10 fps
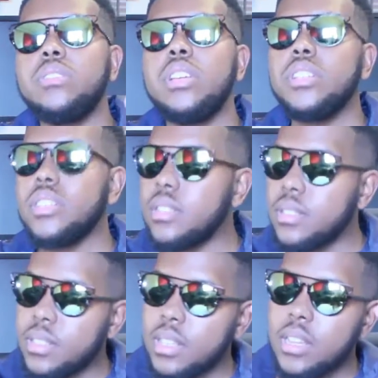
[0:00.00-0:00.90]

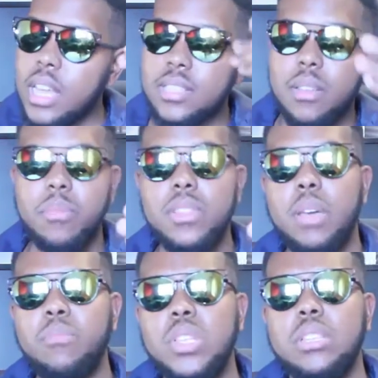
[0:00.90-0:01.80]
stations and submit
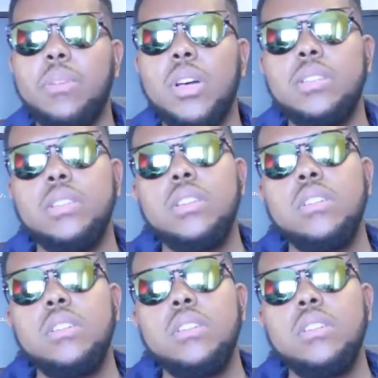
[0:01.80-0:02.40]
their music, because